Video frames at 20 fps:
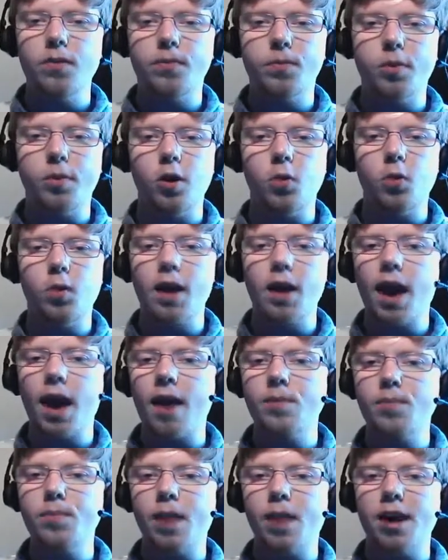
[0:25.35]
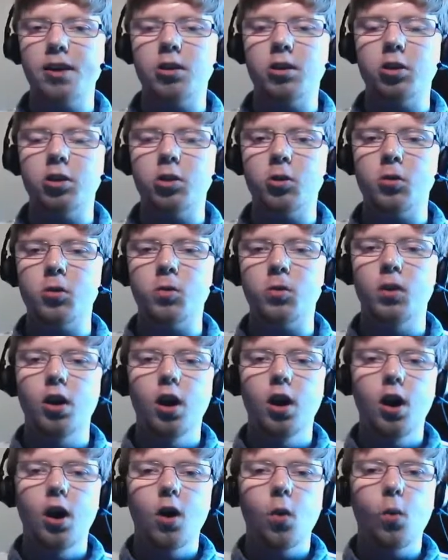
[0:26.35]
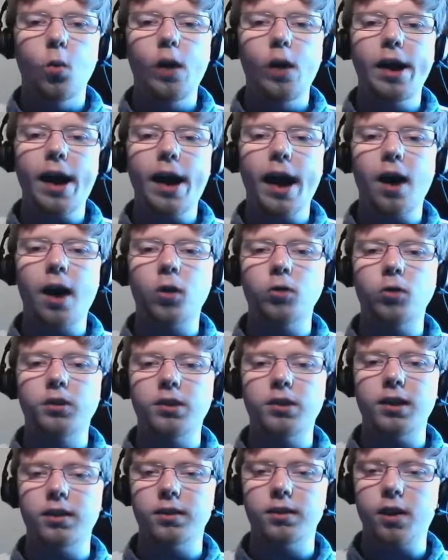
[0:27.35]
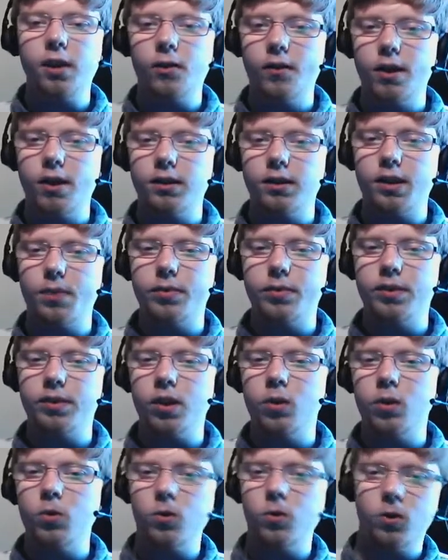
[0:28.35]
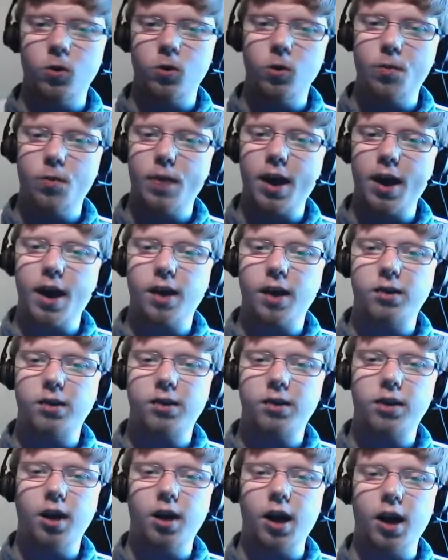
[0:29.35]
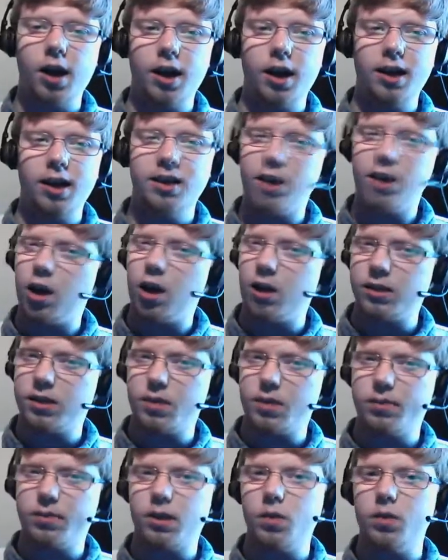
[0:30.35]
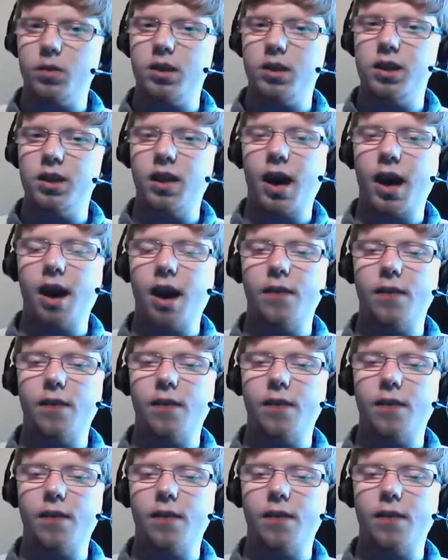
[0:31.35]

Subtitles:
but we have managed to win out since our first episode, albeit in the last episode we did have